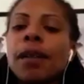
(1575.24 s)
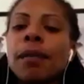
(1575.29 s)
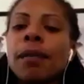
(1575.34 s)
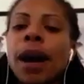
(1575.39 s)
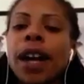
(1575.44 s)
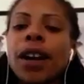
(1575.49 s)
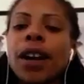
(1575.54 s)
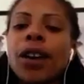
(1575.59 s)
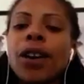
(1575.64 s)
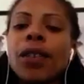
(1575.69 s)

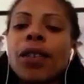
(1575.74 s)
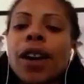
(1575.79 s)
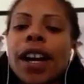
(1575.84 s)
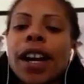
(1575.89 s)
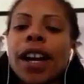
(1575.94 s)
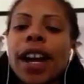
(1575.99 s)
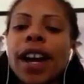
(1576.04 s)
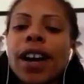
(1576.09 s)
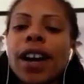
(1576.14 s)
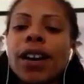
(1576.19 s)
goals
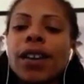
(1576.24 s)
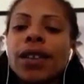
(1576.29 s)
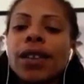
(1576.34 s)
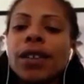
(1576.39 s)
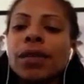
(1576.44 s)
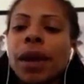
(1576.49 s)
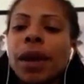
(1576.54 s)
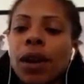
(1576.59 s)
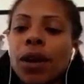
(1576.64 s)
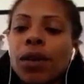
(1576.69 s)

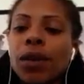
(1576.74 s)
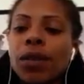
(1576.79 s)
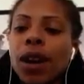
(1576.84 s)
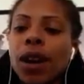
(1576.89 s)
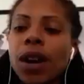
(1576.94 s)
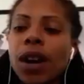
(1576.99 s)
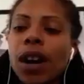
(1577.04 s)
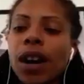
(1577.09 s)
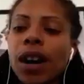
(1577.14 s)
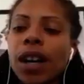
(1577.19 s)

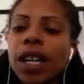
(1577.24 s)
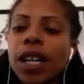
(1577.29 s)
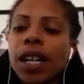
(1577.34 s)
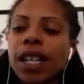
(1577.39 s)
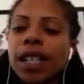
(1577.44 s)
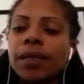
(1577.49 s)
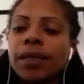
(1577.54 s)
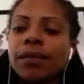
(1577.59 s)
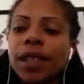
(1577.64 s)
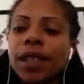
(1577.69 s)

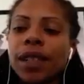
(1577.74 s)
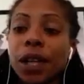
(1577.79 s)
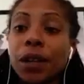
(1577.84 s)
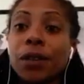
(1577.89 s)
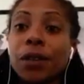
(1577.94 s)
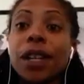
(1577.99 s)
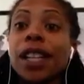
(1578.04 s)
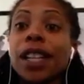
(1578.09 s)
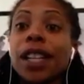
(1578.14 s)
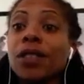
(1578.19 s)
are,
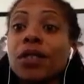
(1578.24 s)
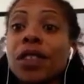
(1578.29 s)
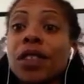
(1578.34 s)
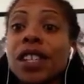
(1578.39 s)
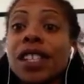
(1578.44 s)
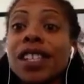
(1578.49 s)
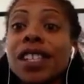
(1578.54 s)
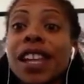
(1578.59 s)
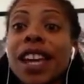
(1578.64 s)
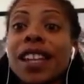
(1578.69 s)
get through
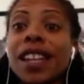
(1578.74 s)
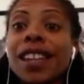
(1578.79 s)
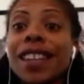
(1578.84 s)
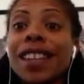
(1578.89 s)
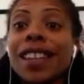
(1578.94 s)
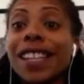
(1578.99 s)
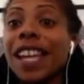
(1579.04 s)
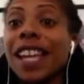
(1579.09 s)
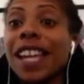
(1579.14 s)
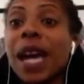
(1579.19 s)

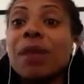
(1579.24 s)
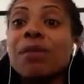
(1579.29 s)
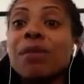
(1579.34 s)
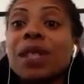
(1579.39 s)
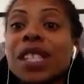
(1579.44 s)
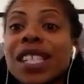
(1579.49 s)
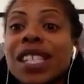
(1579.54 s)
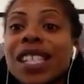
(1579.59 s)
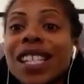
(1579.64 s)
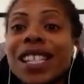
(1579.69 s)
these games
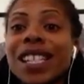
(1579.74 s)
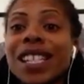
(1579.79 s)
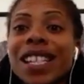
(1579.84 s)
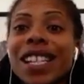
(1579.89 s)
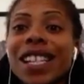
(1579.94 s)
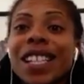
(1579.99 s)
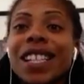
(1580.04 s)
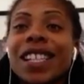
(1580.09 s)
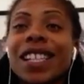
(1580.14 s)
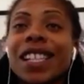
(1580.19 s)
this
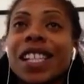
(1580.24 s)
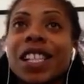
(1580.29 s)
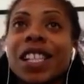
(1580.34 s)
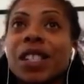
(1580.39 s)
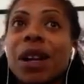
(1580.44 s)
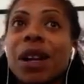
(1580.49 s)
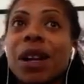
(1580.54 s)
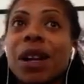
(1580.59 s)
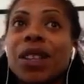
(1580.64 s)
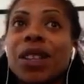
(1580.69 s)
season. Season's
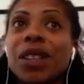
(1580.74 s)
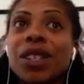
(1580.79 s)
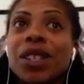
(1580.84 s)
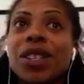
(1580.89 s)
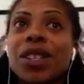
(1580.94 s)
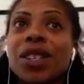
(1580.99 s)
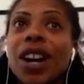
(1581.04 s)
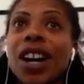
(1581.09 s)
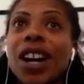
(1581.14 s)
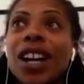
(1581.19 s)
about to
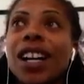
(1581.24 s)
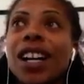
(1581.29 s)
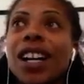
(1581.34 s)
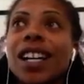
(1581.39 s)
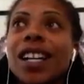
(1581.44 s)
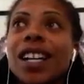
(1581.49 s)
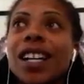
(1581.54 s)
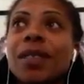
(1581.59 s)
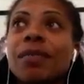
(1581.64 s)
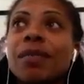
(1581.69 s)
start.
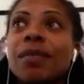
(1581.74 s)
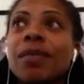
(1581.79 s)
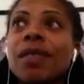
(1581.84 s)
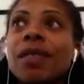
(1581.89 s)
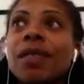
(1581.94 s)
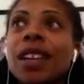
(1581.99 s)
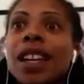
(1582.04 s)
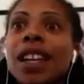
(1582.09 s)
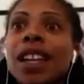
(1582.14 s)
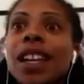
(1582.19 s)

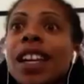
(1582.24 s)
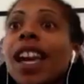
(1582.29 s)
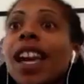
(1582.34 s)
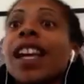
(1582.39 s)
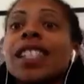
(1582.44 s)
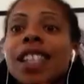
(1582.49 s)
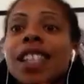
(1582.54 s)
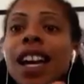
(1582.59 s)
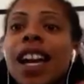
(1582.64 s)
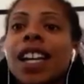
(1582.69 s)

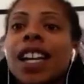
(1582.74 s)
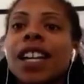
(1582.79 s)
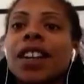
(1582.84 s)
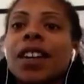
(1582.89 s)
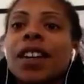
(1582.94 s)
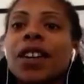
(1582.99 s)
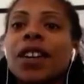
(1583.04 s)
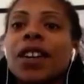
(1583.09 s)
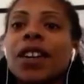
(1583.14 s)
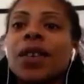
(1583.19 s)
Yes, I,
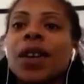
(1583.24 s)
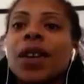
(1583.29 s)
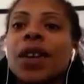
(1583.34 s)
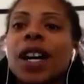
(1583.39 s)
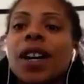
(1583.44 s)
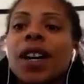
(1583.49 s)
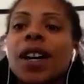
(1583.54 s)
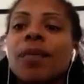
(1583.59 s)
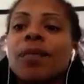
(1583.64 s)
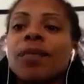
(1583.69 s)

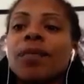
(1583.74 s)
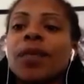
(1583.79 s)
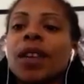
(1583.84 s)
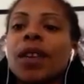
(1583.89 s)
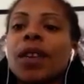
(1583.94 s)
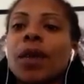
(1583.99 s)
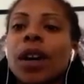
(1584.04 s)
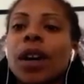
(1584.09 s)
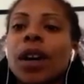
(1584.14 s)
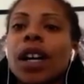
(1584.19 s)

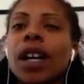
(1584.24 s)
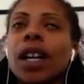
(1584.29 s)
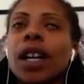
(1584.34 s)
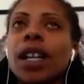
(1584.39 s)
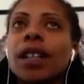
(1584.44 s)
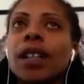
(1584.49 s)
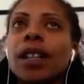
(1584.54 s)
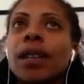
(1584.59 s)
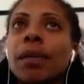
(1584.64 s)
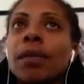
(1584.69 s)
work,
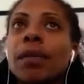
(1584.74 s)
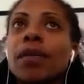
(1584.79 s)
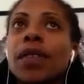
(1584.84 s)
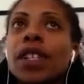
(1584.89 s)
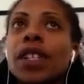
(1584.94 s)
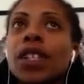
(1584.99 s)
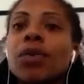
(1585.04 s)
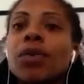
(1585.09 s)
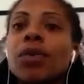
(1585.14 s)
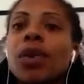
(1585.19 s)
I'm
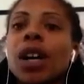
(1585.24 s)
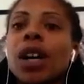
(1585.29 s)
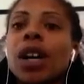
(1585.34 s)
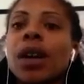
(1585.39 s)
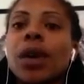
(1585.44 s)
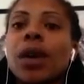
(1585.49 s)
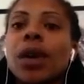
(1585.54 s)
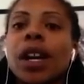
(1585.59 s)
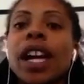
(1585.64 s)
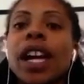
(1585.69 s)
Division I. I
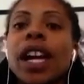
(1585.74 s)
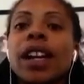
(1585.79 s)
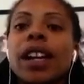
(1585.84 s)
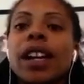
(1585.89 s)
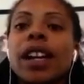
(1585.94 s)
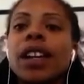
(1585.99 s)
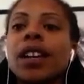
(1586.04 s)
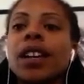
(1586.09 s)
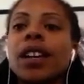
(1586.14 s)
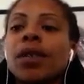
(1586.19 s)
work in,
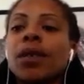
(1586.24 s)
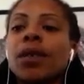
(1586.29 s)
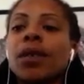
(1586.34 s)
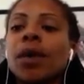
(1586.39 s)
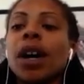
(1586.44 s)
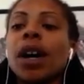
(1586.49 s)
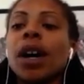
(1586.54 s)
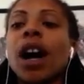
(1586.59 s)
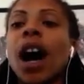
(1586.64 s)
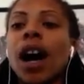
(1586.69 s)

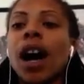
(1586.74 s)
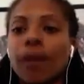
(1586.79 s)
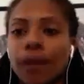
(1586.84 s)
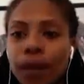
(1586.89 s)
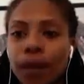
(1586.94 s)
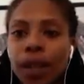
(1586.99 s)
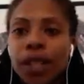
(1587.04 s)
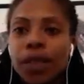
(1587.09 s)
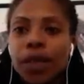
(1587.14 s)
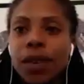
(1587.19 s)
one
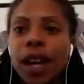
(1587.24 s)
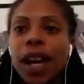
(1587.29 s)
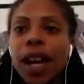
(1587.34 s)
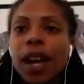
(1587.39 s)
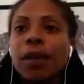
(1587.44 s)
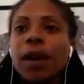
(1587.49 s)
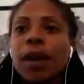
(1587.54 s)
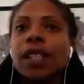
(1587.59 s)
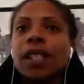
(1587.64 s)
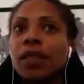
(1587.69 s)
conference right now,
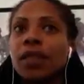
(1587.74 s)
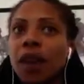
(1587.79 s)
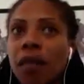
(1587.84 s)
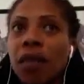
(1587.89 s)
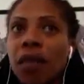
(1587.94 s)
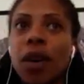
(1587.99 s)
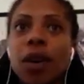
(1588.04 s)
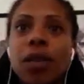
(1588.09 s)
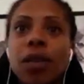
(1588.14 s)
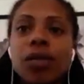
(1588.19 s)
but I still have
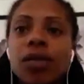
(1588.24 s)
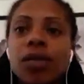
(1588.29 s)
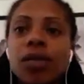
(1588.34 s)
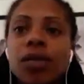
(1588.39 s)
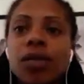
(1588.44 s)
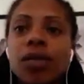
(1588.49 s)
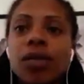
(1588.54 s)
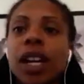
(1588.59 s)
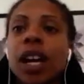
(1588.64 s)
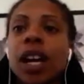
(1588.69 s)
goals to
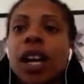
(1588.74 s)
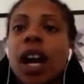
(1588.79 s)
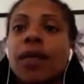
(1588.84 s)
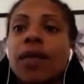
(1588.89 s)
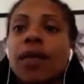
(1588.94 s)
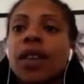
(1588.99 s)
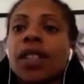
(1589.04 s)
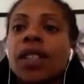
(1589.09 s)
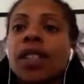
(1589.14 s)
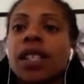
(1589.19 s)
work in
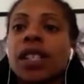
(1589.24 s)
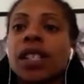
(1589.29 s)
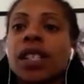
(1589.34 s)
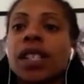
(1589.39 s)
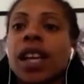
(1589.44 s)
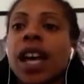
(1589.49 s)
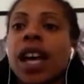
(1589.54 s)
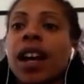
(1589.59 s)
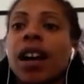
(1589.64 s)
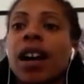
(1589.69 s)
conferences
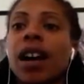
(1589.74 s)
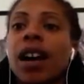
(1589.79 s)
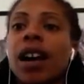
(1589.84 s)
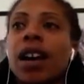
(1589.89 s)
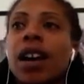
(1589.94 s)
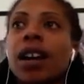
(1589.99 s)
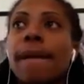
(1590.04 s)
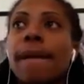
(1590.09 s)
that are